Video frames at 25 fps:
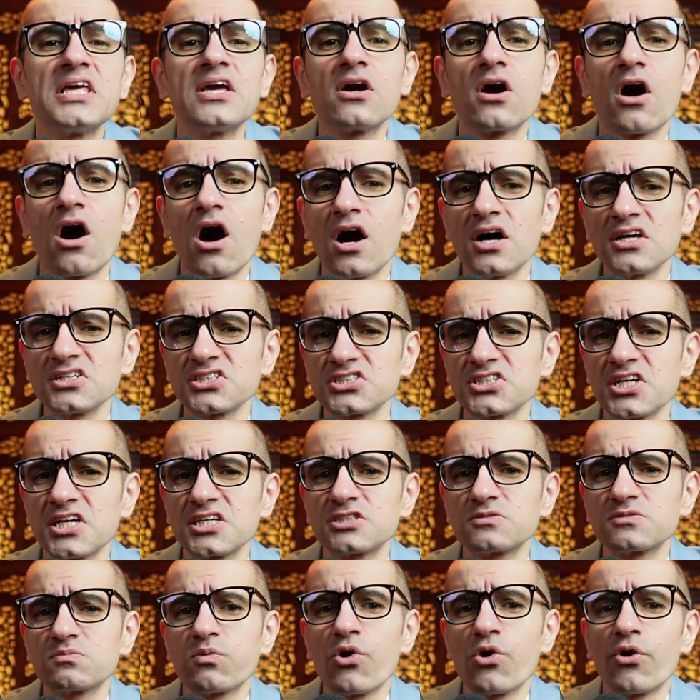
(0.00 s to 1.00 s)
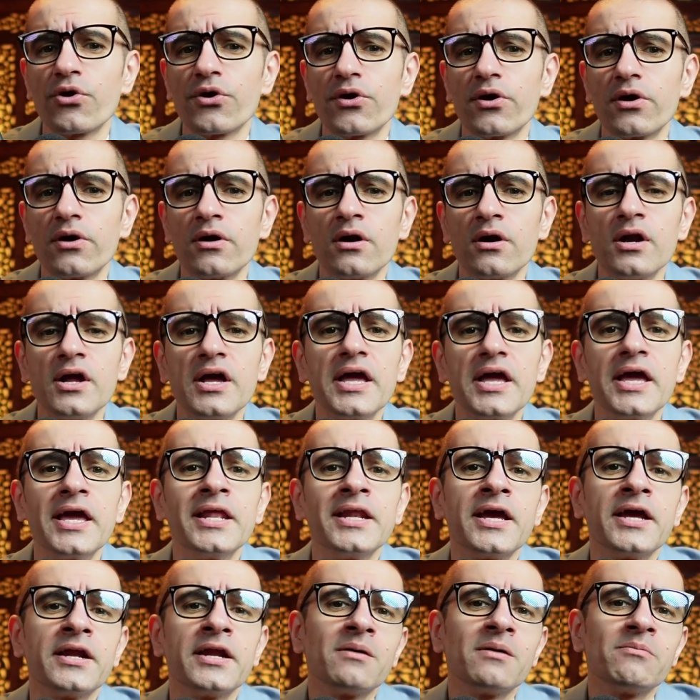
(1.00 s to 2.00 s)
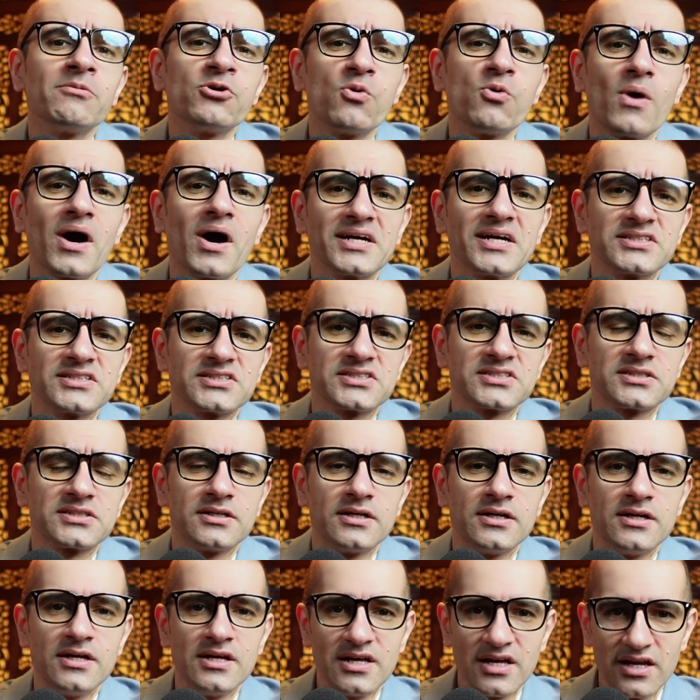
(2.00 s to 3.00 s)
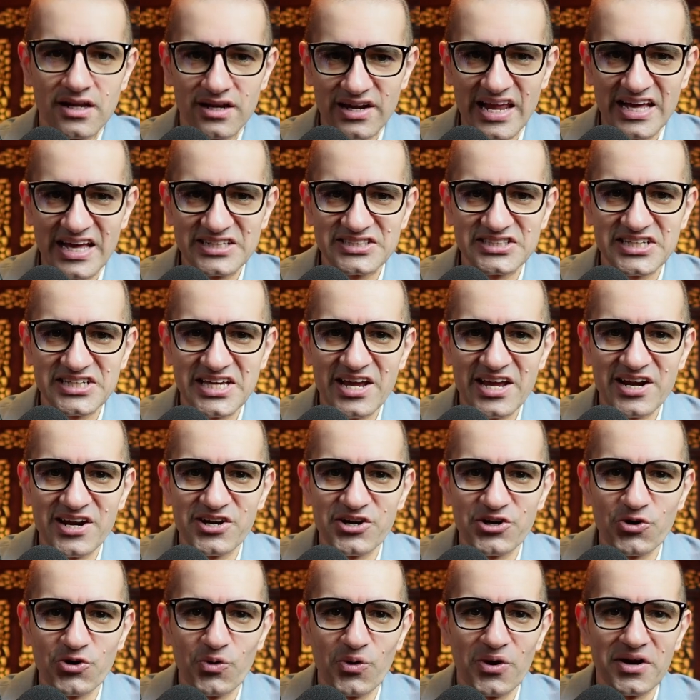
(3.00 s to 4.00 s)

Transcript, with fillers: about the Cost Explorer in A W S. Let's get